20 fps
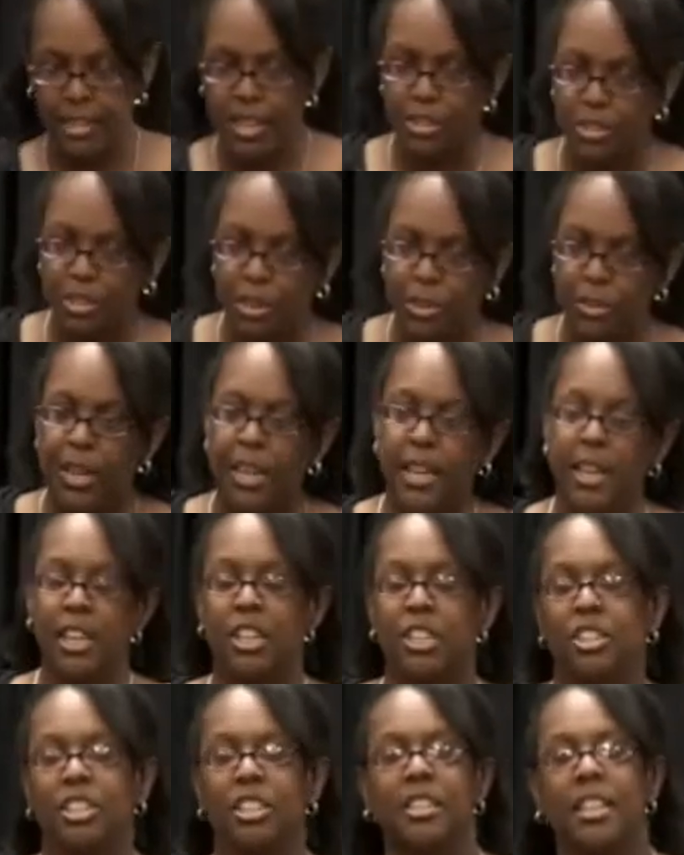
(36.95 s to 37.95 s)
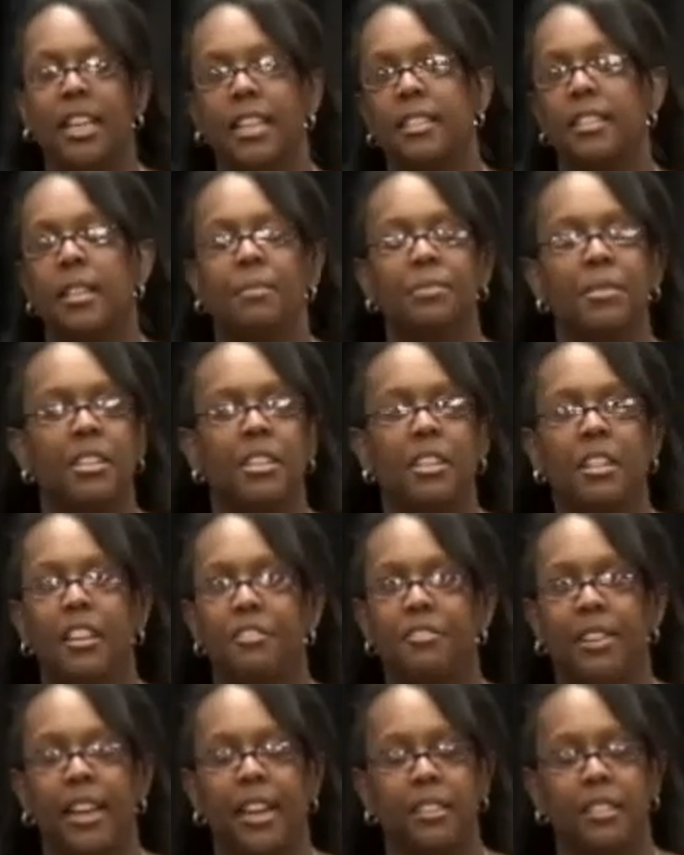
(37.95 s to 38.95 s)
So she says something to the
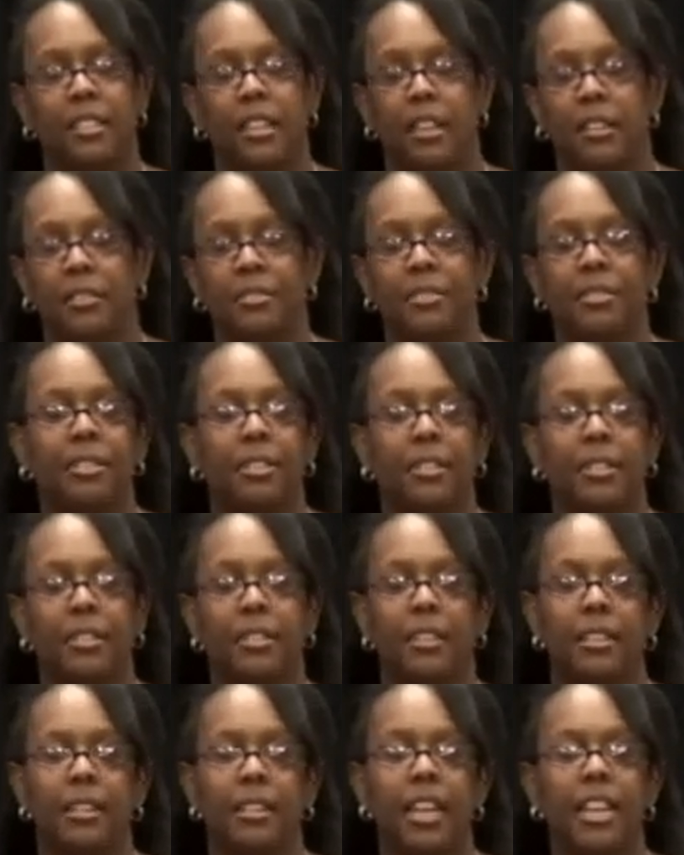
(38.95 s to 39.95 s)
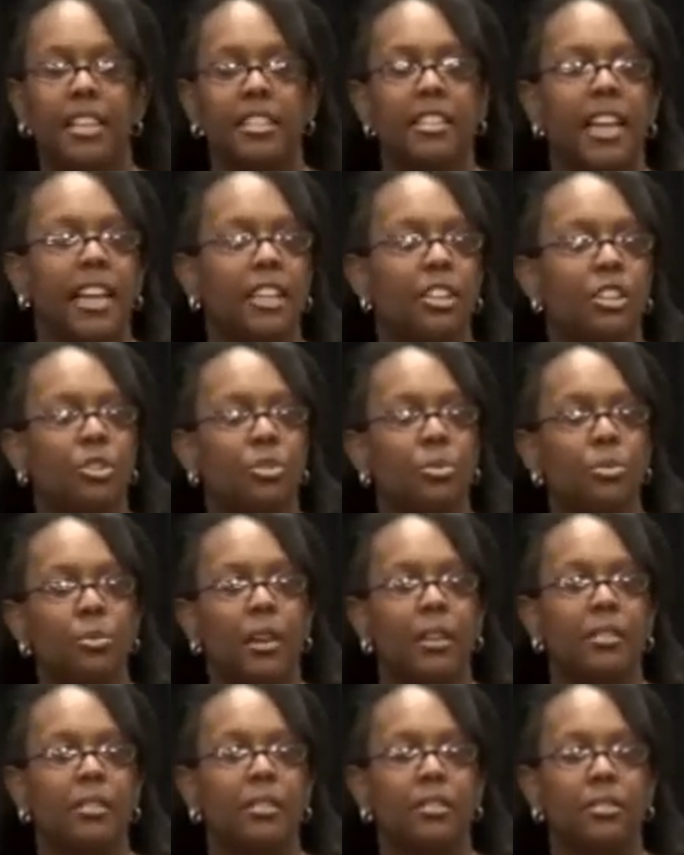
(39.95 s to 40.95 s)
effect of, it's like
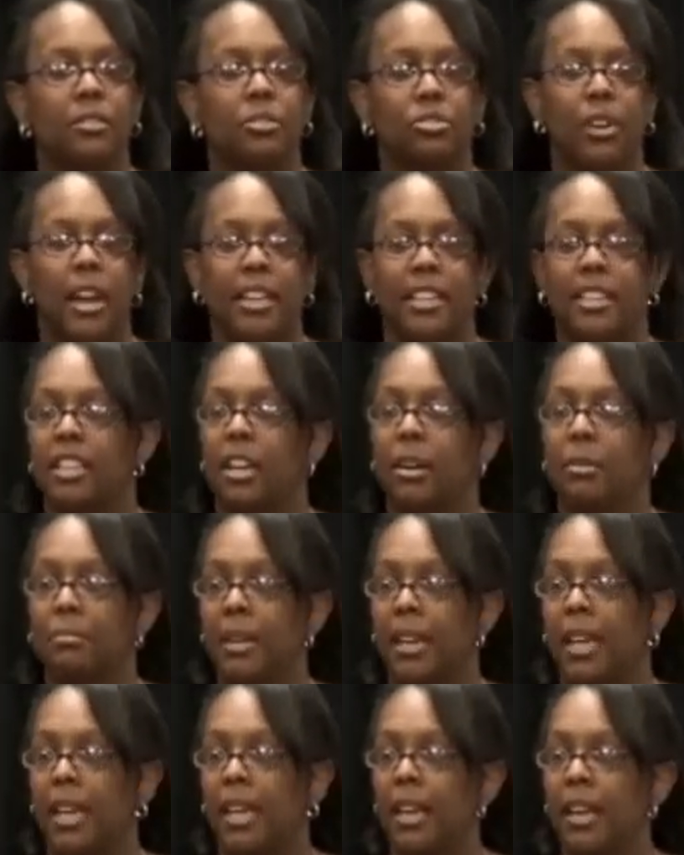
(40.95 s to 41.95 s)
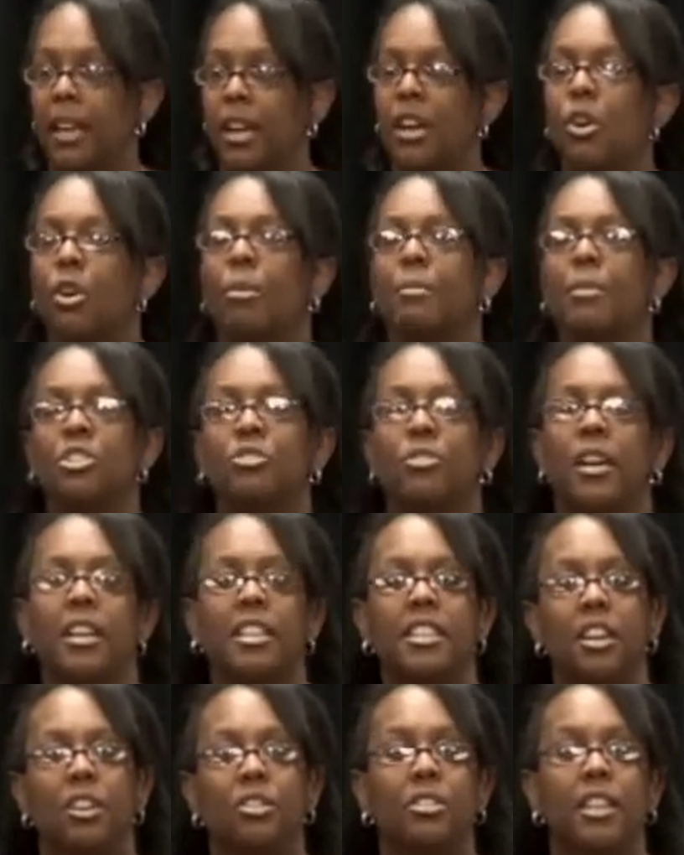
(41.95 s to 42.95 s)
you trying to tell me, or me
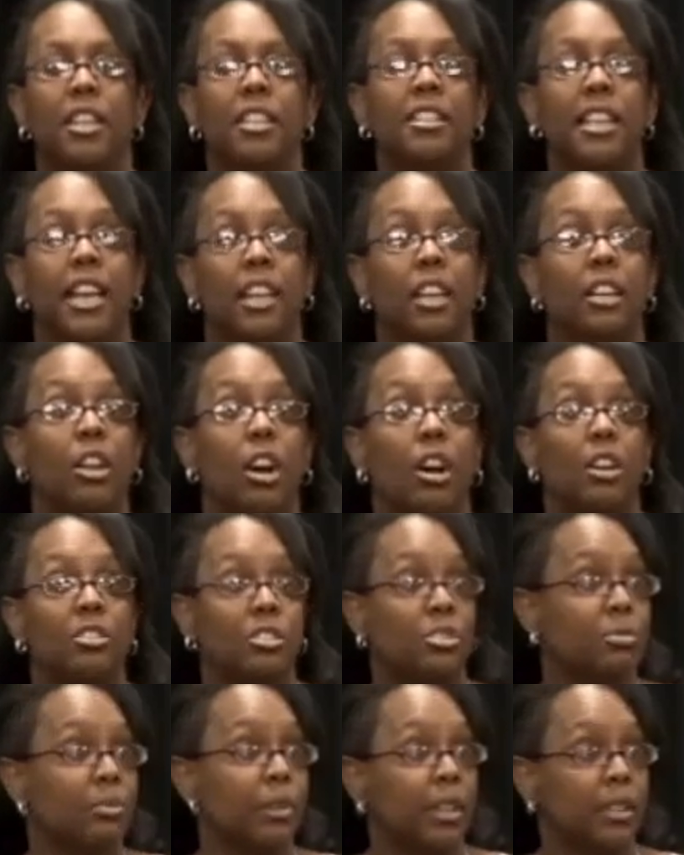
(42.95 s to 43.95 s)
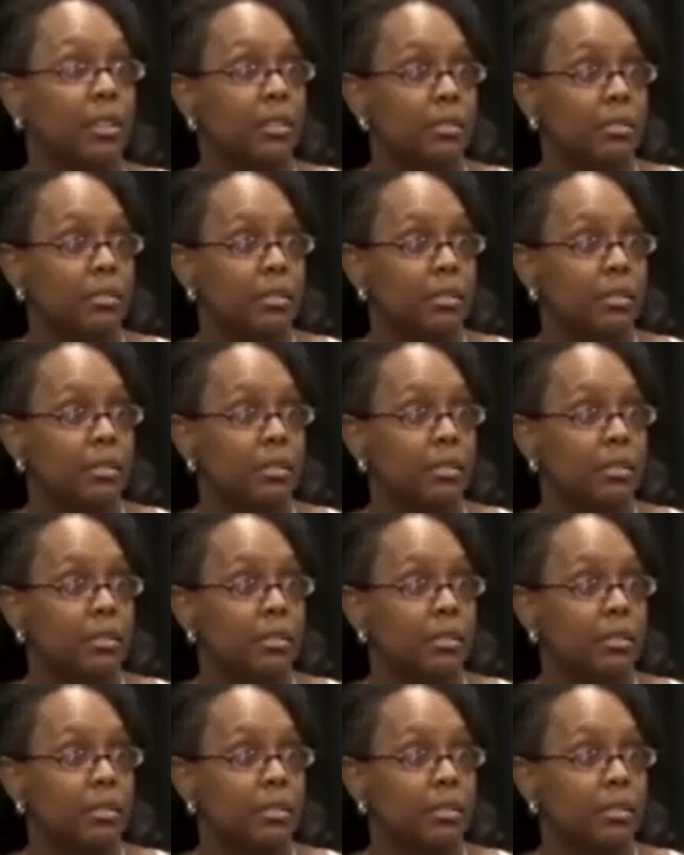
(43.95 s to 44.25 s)
trying to tell you that Santa Claus is real.